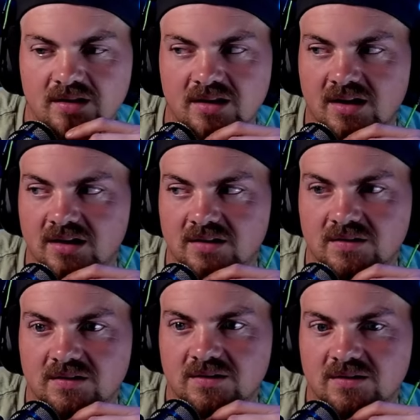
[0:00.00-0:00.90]
I don't know.
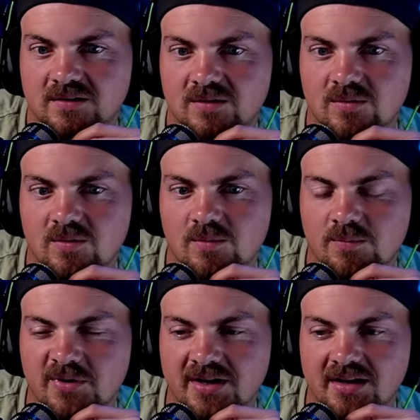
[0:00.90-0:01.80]

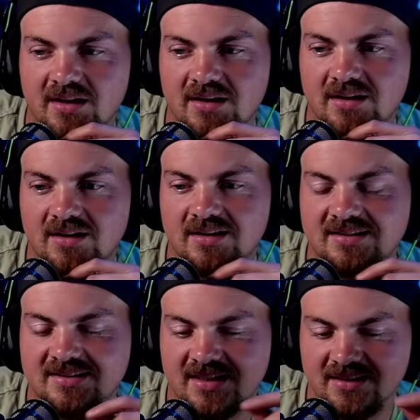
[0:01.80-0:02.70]
But
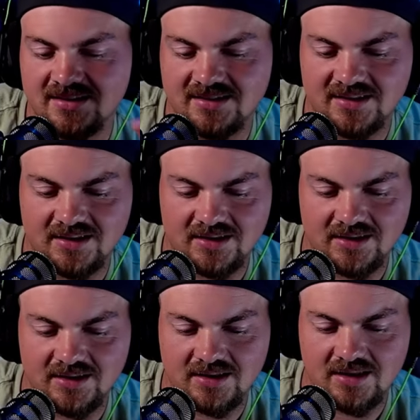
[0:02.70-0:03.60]
since
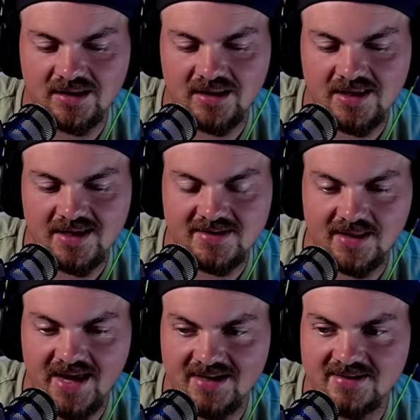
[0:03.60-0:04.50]
his
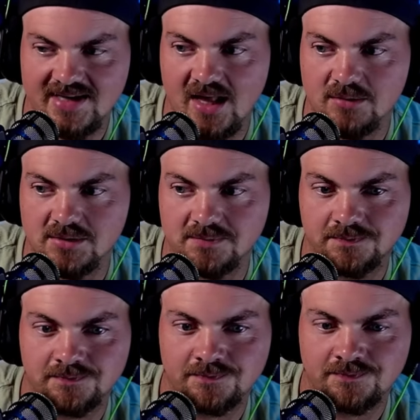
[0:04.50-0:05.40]
last album,
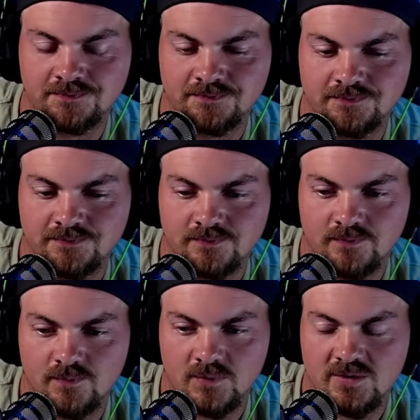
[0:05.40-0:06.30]

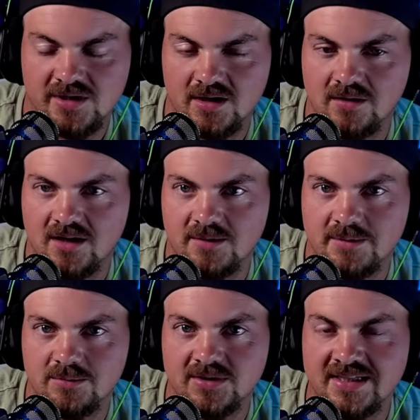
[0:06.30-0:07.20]
which I know a lot of
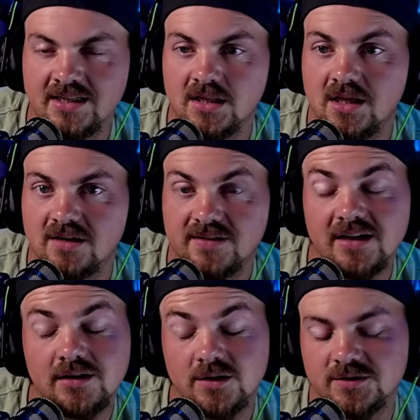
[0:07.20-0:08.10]
people didn't love, I
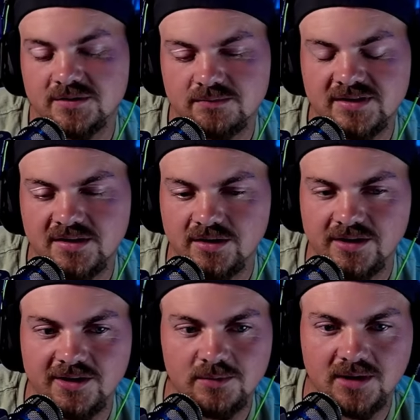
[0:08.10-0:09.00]
thought it was still
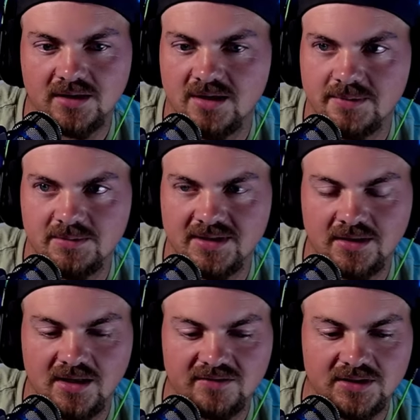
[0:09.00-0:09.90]
good, but a lot of people didn't
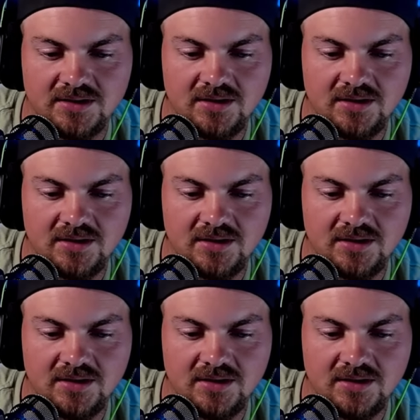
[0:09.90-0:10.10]
love it,